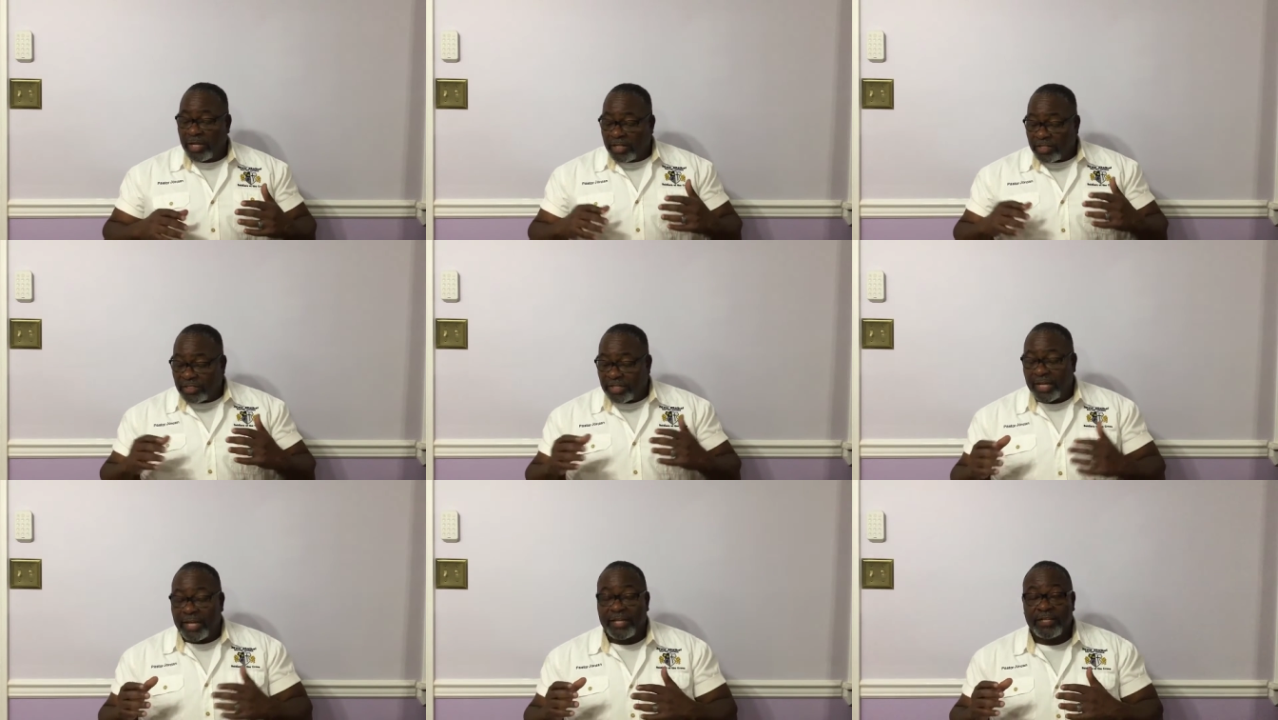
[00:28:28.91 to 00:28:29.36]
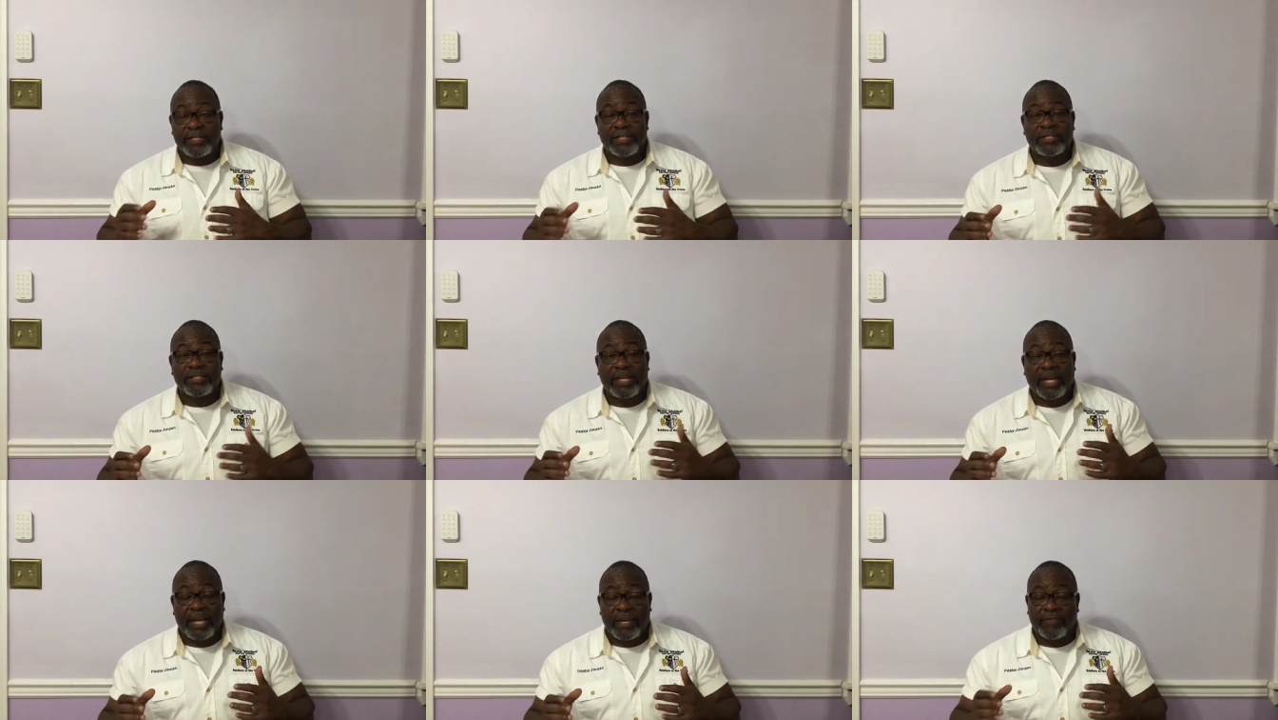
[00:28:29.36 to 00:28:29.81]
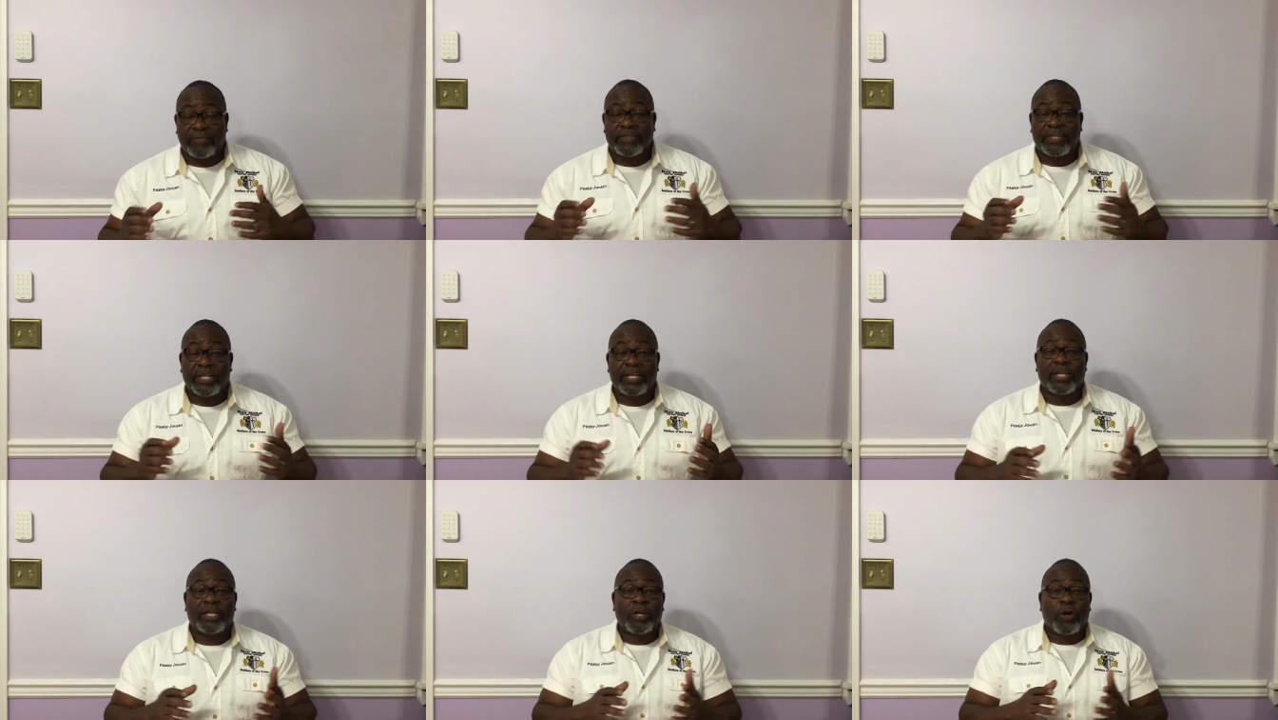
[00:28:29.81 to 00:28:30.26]
saying the same
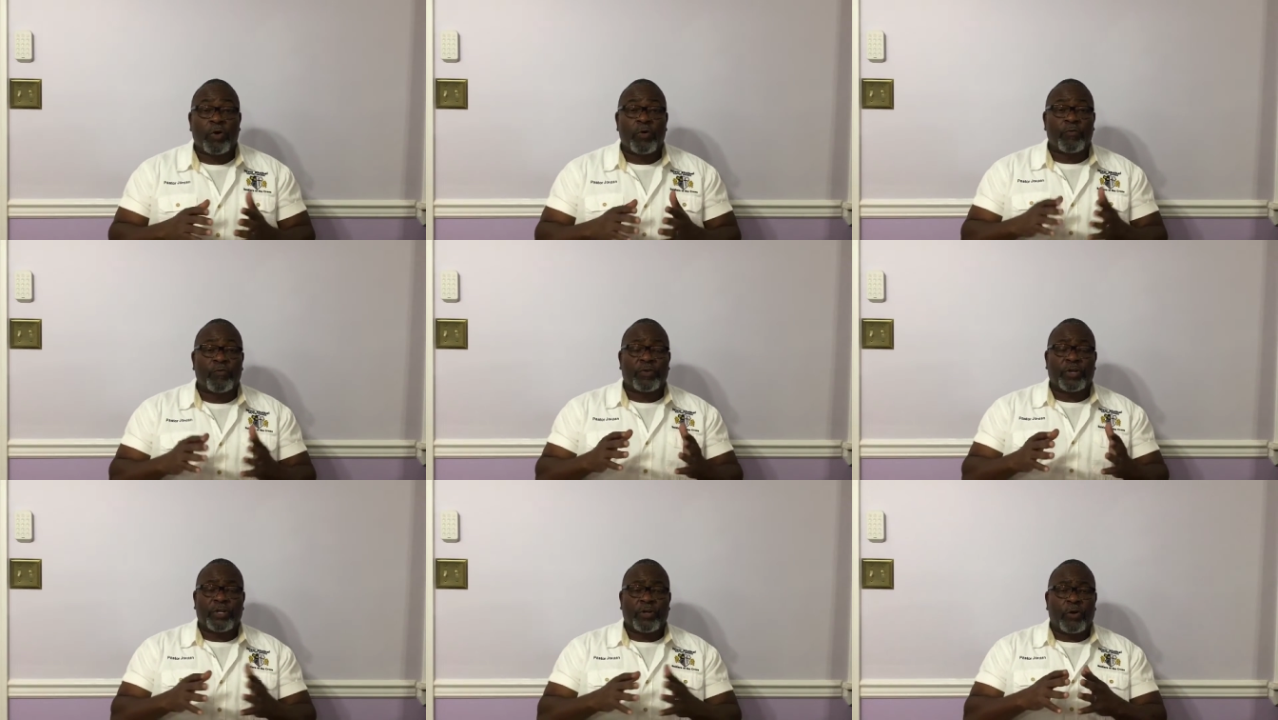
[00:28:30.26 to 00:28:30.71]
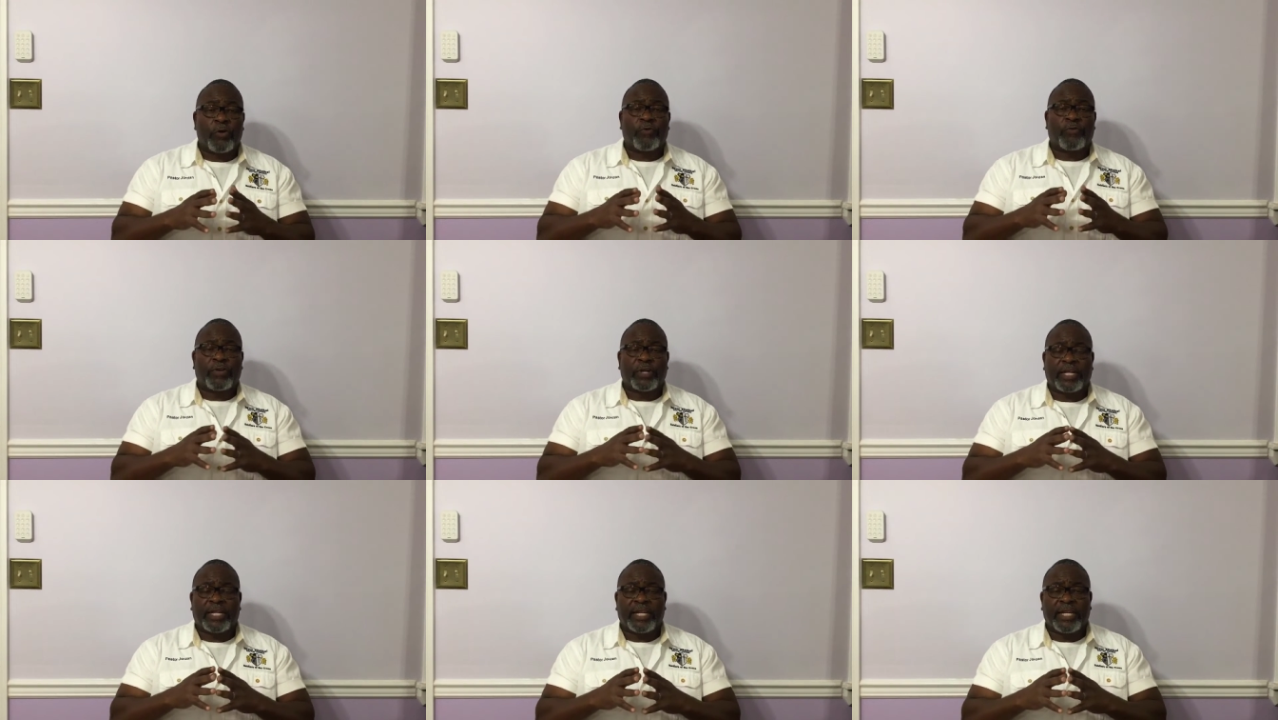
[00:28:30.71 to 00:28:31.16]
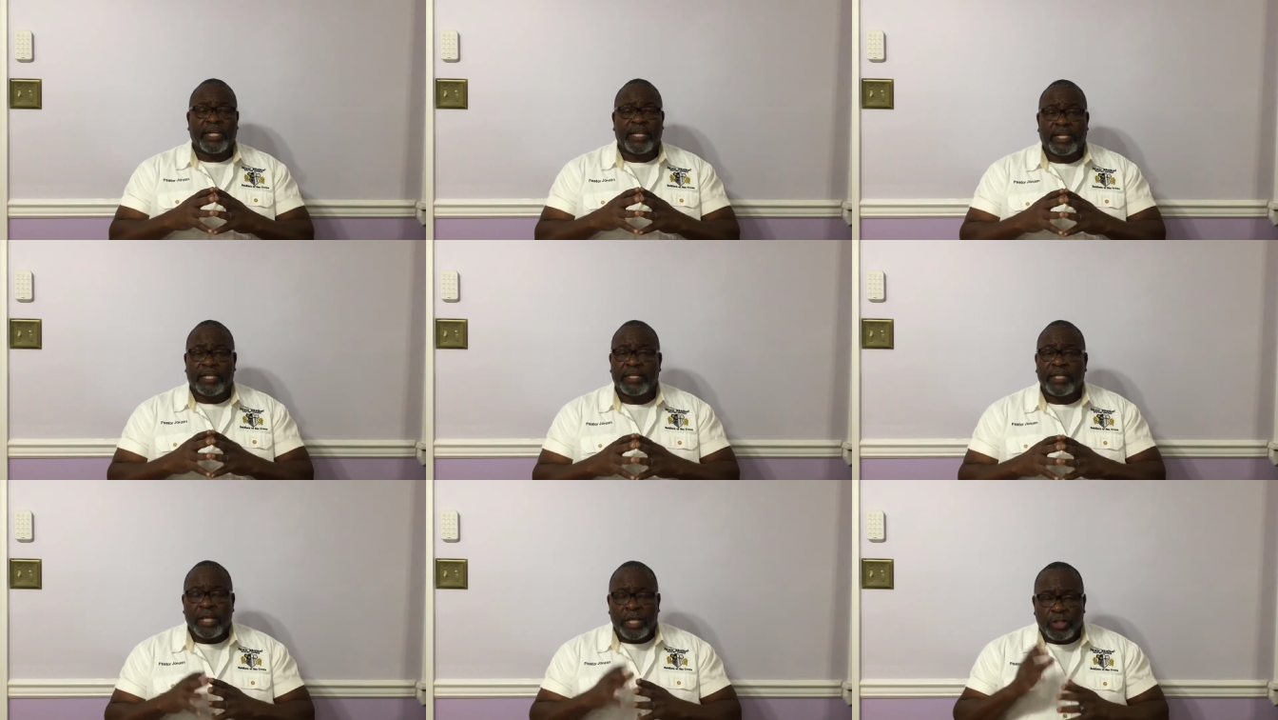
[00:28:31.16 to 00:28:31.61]
thing over and over
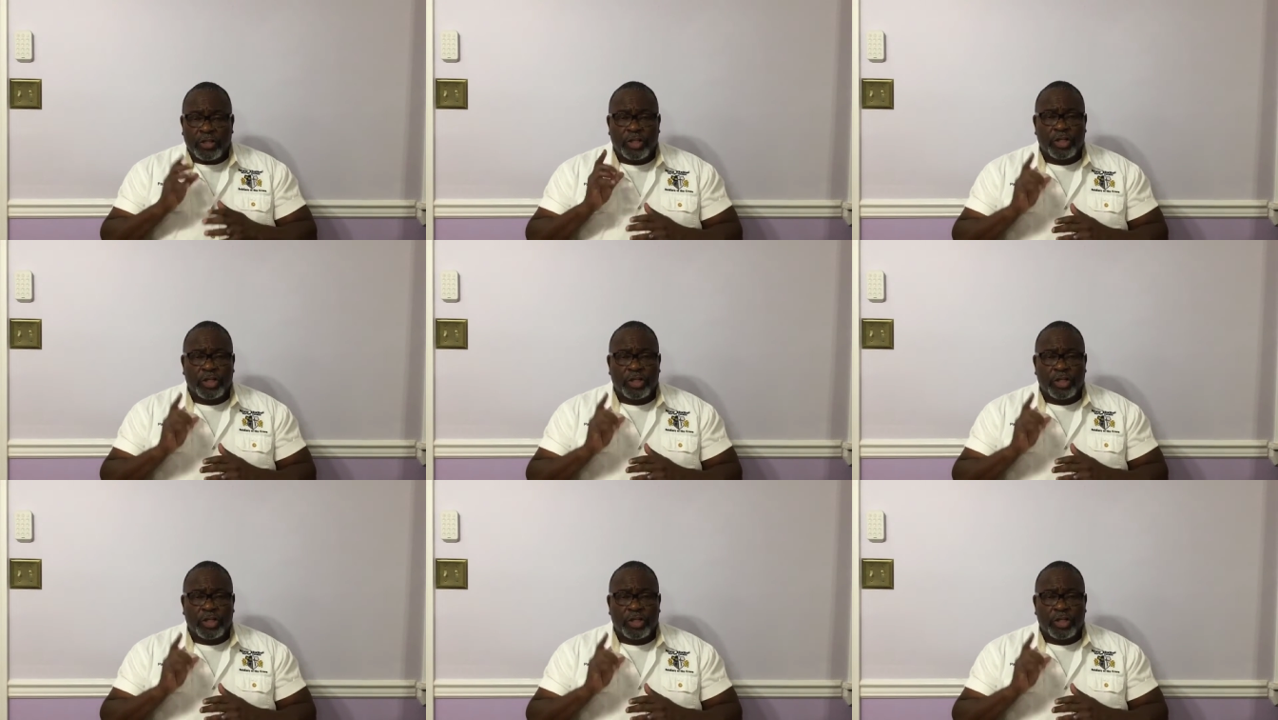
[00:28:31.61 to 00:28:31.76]
again.